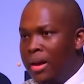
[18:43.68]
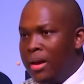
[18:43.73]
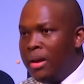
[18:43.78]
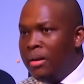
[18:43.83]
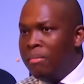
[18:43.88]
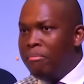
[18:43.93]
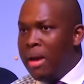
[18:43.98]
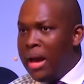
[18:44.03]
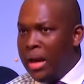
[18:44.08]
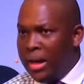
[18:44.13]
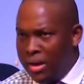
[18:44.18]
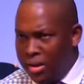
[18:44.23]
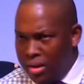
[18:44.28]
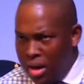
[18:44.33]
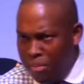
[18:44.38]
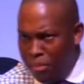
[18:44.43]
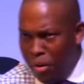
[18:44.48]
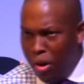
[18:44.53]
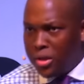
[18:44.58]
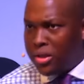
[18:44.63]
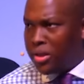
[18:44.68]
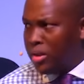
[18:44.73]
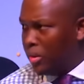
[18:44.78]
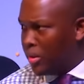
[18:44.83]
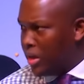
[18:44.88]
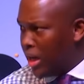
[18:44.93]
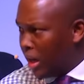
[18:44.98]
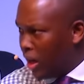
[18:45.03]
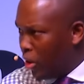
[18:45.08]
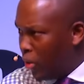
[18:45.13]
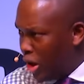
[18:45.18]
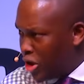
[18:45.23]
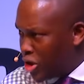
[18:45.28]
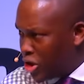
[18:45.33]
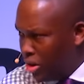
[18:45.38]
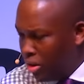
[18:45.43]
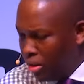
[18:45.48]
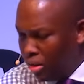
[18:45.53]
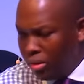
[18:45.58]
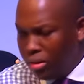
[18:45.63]
make a personal
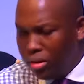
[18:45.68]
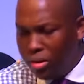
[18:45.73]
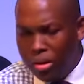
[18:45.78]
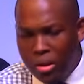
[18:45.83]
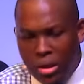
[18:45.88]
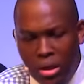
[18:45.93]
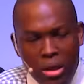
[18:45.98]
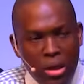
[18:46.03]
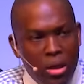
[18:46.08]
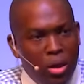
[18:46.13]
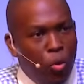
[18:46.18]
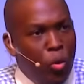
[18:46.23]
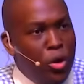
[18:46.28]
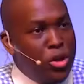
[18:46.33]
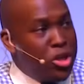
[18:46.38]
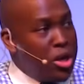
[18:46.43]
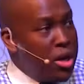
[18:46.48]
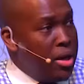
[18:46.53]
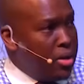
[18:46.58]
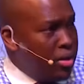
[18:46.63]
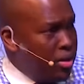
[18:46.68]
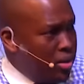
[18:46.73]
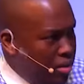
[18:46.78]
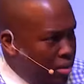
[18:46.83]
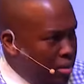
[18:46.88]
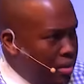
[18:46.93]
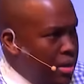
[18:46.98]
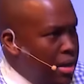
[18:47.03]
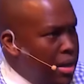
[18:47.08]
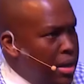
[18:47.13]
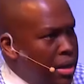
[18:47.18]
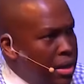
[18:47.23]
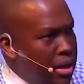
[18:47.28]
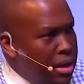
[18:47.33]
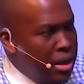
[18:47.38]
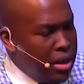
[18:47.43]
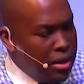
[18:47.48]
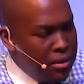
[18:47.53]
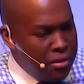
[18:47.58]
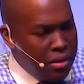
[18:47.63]
declaration, which is
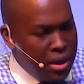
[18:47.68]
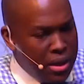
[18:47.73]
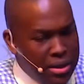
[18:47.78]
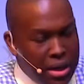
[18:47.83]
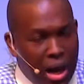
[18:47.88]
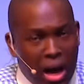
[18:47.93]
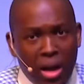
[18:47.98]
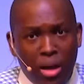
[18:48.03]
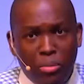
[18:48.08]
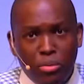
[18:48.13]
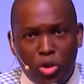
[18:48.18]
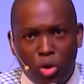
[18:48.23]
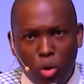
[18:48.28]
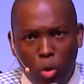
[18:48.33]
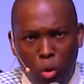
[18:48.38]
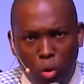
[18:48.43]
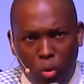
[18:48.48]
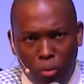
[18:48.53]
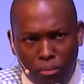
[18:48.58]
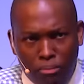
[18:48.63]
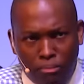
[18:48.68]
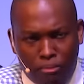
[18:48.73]
that I am Zulu.